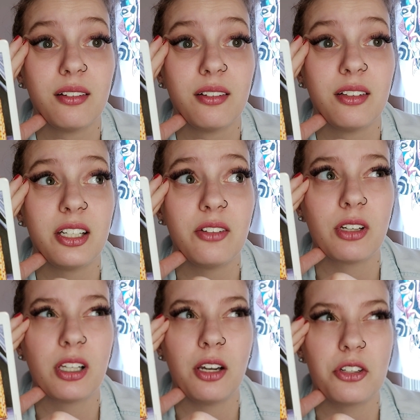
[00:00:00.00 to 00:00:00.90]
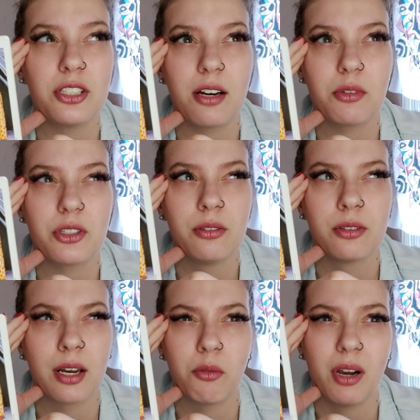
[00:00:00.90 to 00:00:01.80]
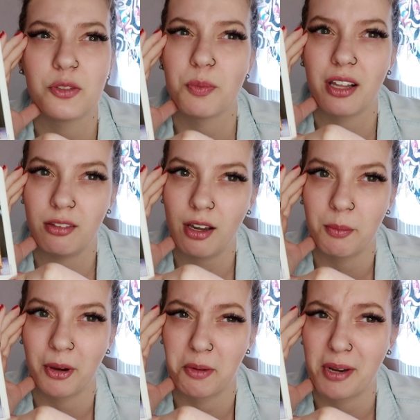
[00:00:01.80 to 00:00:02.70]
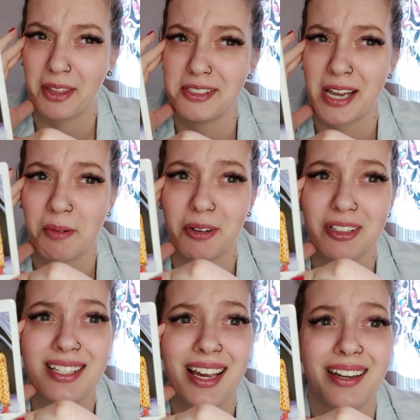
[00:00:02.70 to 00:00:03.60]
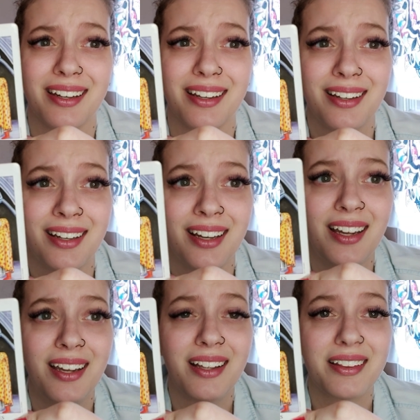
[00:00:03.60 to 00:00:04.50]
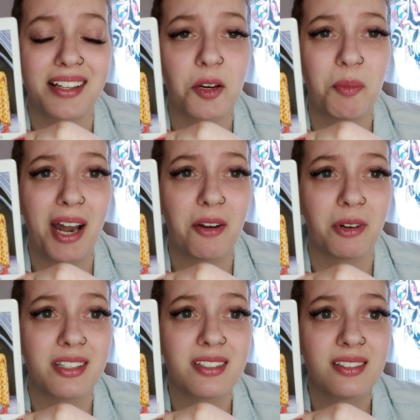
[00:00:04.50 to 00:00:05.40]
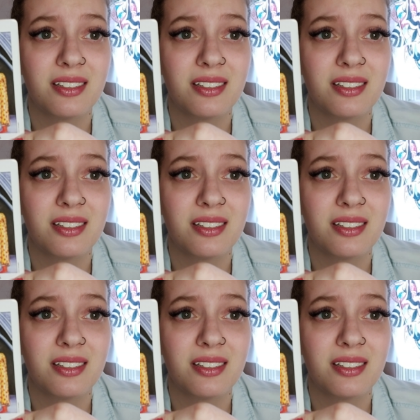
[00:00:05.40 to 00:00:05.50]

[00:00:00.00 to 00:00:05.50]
didn't really understand what suicide was, but I thought about it by the time I was 10. That's how bad it was.